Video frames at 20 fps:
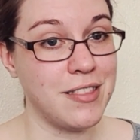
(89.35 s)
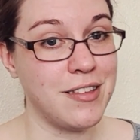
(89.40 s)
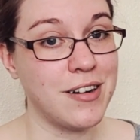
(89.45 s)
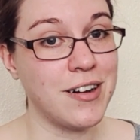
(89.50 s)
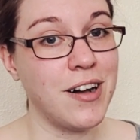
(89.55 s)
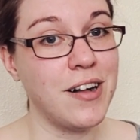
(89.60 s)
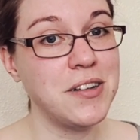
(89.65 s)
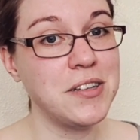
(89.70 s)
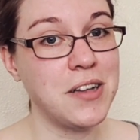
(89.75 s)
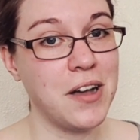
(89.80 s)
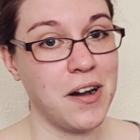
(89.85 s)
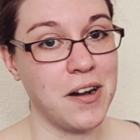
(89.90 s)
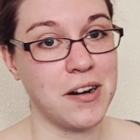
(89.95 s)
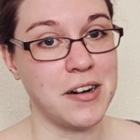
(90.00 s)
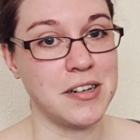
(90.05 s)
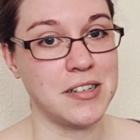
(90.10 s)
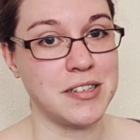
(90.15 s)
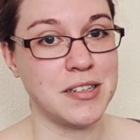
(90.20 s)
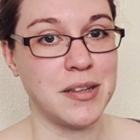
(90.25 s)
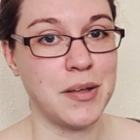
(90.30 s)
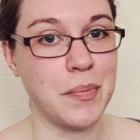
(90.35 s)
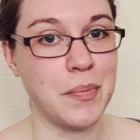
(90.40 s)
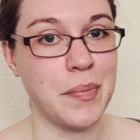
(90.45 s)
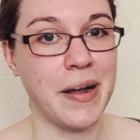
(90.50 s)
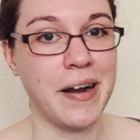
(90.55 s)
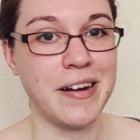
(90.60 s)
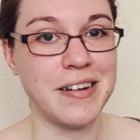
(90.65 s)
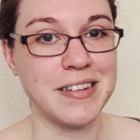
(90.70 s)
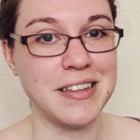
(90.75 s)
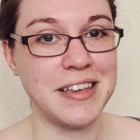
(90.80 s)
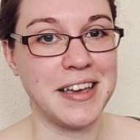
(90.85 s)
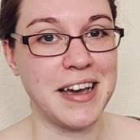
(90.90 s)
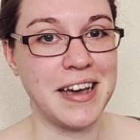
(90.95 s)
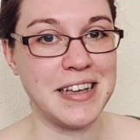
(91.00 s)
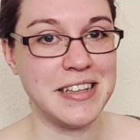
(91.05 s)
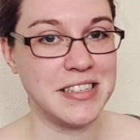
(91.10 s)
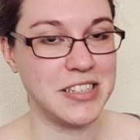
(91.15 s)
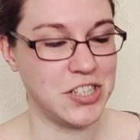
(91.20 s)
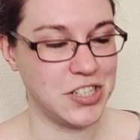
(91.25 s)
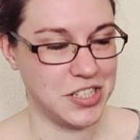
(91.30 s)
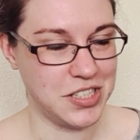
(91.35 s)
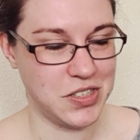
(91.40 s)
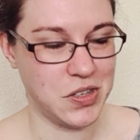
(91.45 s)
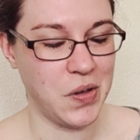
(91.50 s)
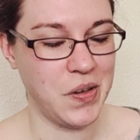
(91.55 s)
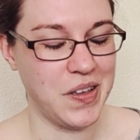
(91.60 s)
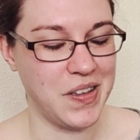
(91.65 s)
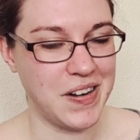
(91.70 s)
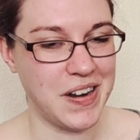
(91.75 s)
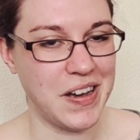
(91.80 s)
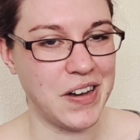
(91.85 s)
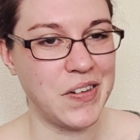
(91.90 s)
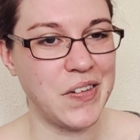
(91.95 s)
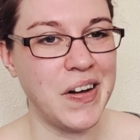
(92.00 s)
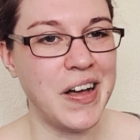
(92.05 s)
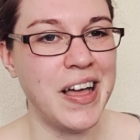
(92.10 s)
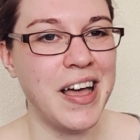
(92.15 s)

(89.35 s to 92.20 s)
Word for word: They're called cards, apparently, guys, just so you know.